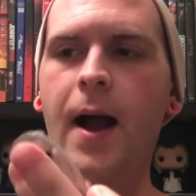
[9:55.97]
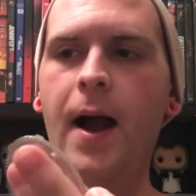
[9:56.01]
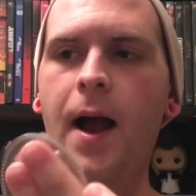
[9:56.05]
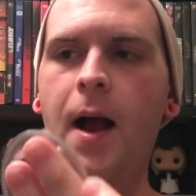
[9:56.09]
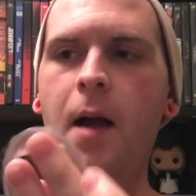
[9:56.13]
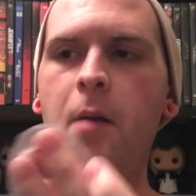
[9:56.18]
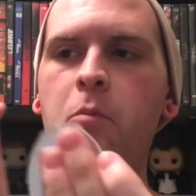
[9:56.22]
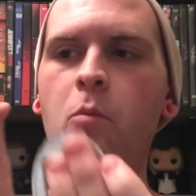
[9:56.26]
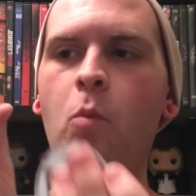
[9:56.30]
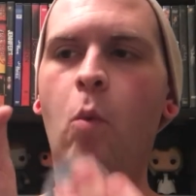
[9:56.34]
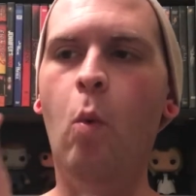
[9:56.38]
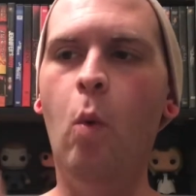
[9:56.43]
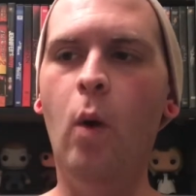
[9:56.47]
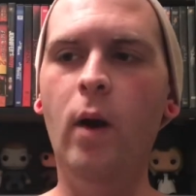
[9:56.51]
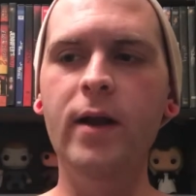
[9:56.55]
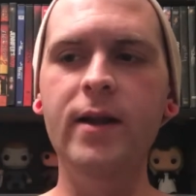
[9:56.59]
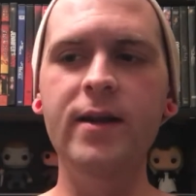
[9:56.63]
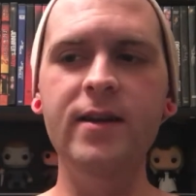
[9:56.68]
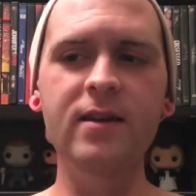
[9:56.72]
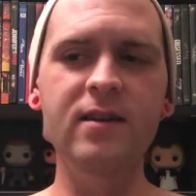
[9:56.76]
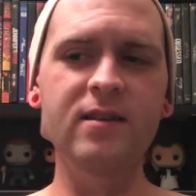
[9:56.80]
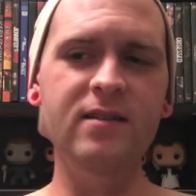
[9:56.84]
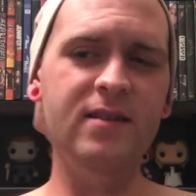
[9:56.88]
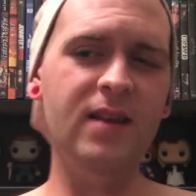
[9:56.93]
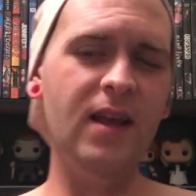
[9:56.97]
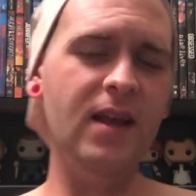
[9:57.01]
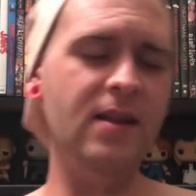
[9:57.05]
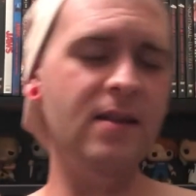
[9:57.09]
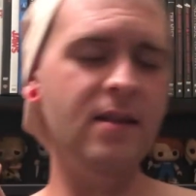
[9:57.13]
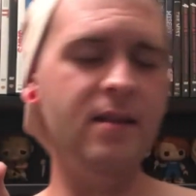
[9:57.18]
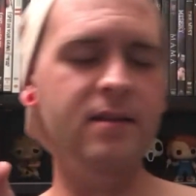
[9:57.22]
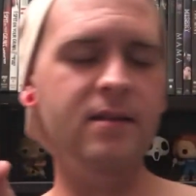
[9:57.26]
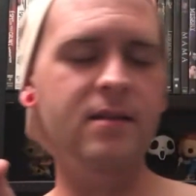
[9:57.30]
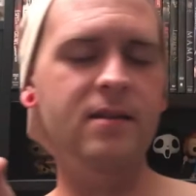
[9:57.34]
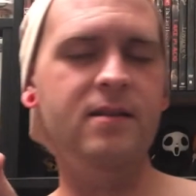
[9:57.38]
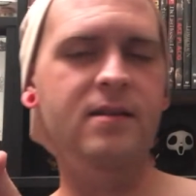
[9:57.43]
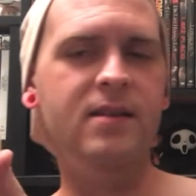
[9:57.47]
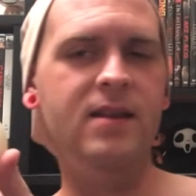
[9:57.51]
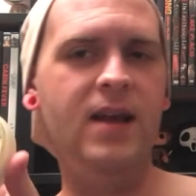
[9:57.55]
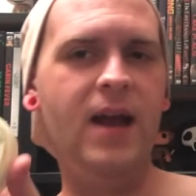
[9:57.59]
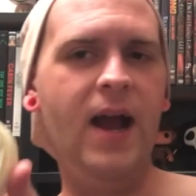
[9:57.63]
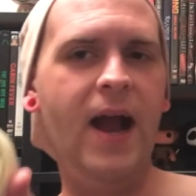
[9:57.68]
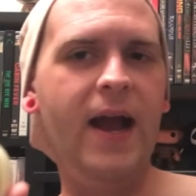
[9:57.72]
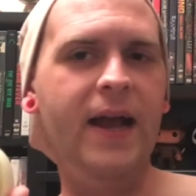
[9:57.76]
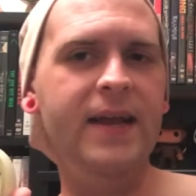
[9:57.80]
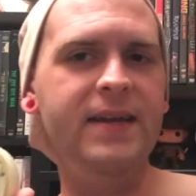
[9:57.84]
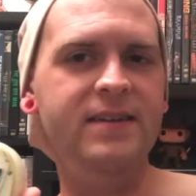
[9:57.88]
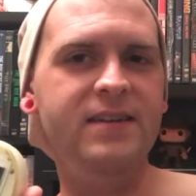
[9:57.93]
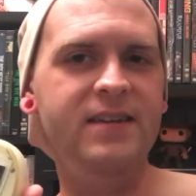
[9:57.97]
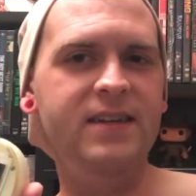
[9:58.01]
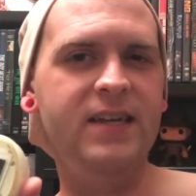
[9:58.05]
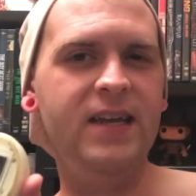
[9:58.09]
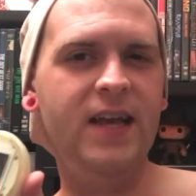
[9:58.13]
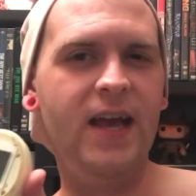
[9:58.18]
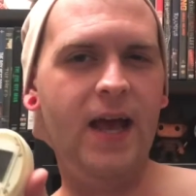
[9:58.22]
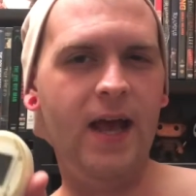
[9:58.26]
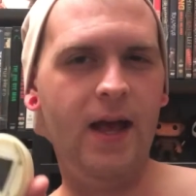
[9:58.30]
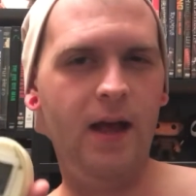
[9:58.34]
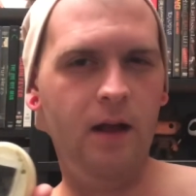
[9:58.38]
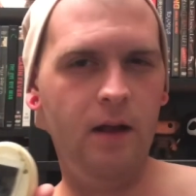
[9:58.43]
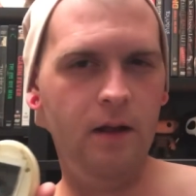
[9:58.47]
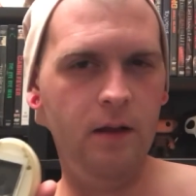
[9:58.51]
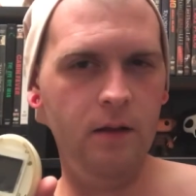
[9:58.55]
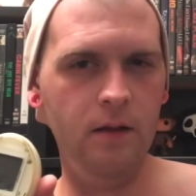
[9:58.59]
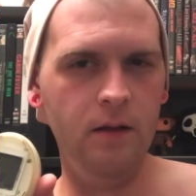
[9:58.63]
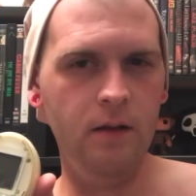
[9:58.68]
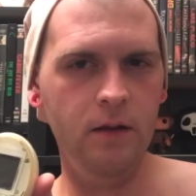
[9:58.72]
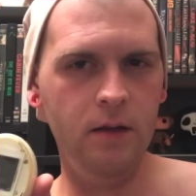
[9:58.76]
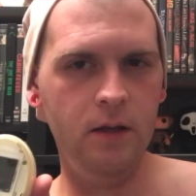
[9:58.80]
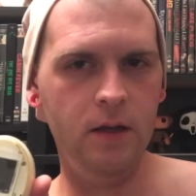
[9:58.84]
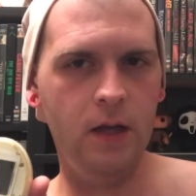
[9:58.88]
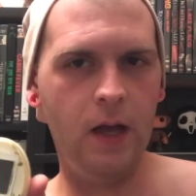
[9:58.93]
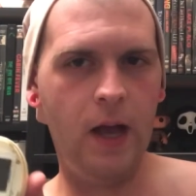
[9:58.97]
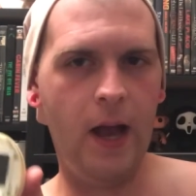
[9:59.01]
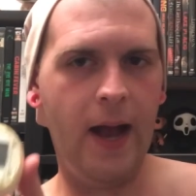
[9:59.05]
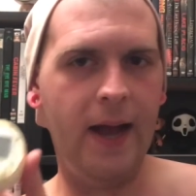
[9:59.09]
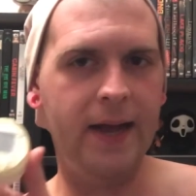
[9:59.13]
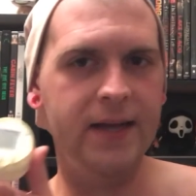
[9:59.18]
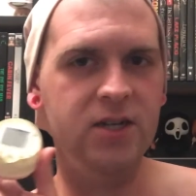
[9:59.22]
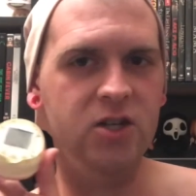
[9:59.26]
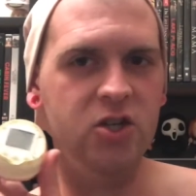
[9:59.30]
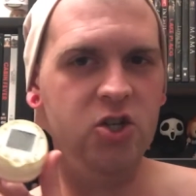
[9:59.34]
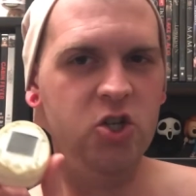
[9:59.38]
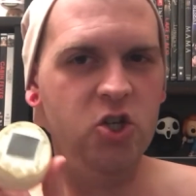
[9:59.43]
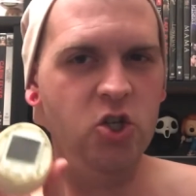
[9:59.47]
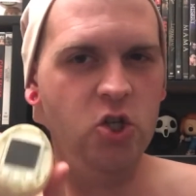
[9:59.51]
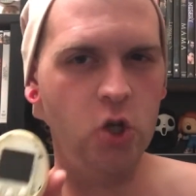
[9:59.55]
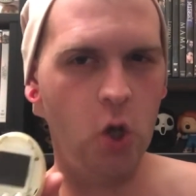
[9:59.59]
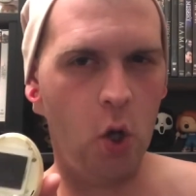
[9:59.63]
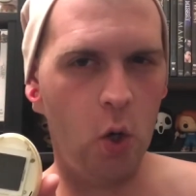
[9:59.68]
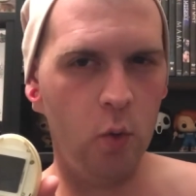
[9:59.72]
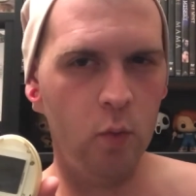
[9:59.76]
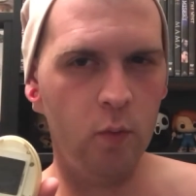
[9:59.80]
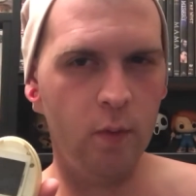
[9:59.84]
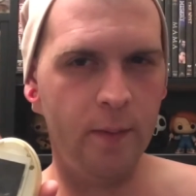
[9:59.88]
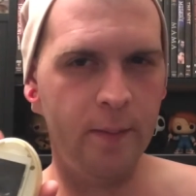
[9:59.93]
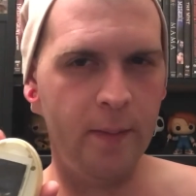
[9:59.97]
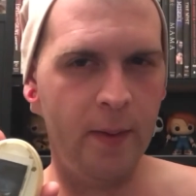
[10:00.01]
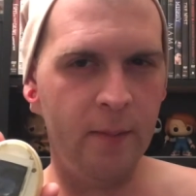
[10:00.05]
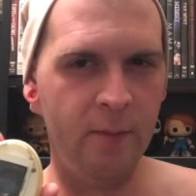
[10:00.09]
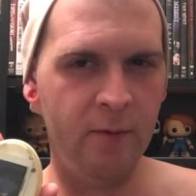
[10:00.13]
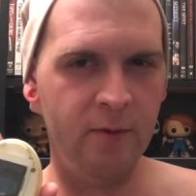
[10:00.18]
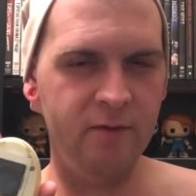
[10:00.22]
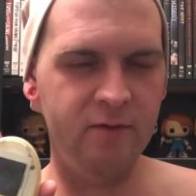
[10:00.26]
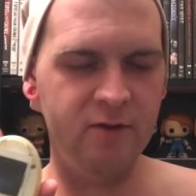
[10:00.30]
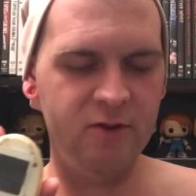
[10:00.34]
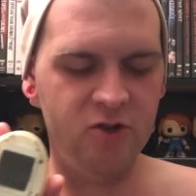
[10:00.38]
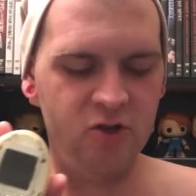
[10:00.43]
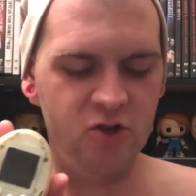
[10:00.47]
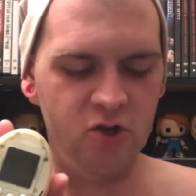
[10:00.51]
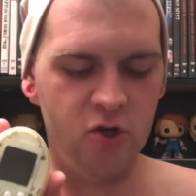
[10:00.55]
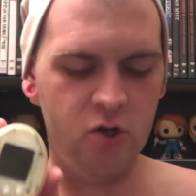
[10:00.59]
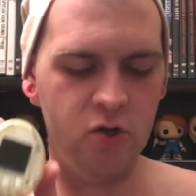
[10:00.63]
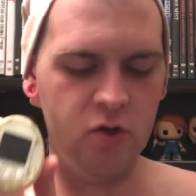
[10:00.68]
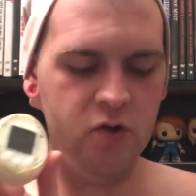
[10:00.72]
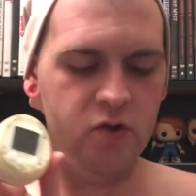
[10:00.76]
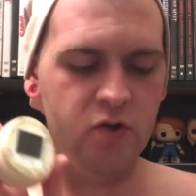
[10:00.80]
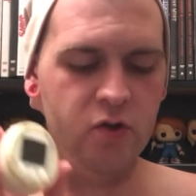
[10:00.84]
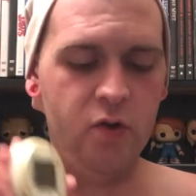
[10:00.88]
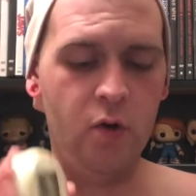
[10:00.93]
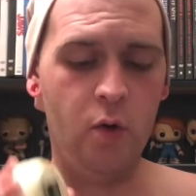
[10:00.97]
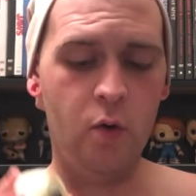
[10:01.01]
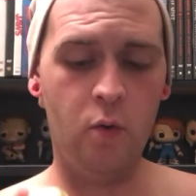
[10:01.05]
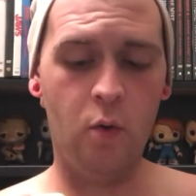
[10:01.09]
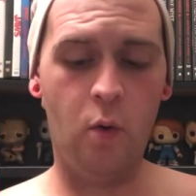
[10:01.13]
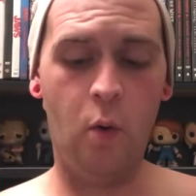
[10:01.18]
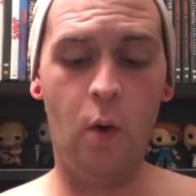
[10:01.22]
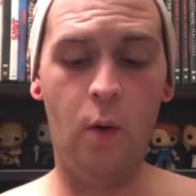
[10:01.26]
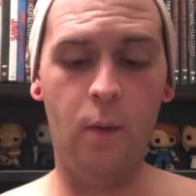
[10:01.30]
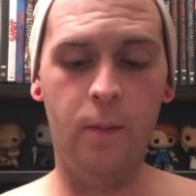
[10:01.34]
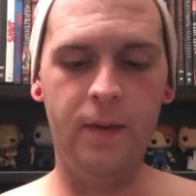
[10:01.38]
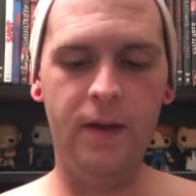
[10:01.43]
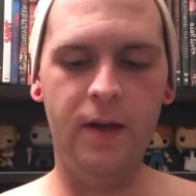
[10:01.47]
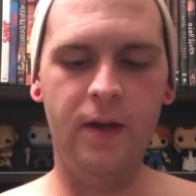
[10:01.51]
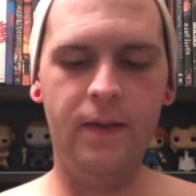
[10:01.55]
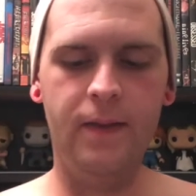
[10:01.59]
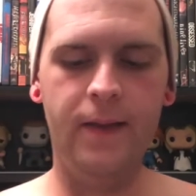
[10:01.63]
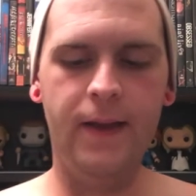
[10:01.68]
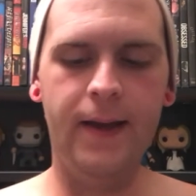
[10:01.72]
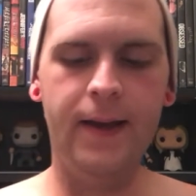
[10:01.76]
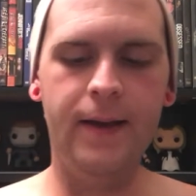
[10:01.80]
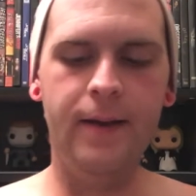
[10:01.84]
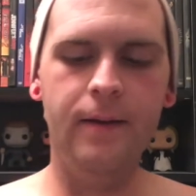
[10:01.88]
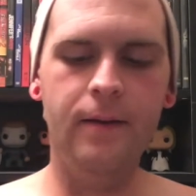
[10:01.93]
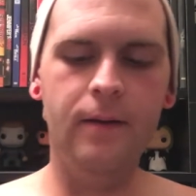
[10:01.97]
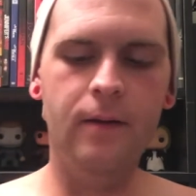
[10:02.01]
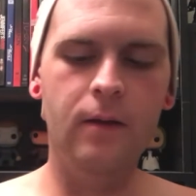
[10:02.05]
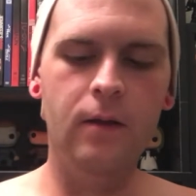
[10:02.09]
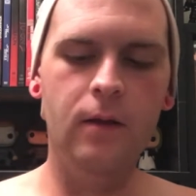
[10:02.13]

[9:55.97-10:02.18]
I'm wanting to say this is the IDL. I don't remember for sure, so don't quote me on that.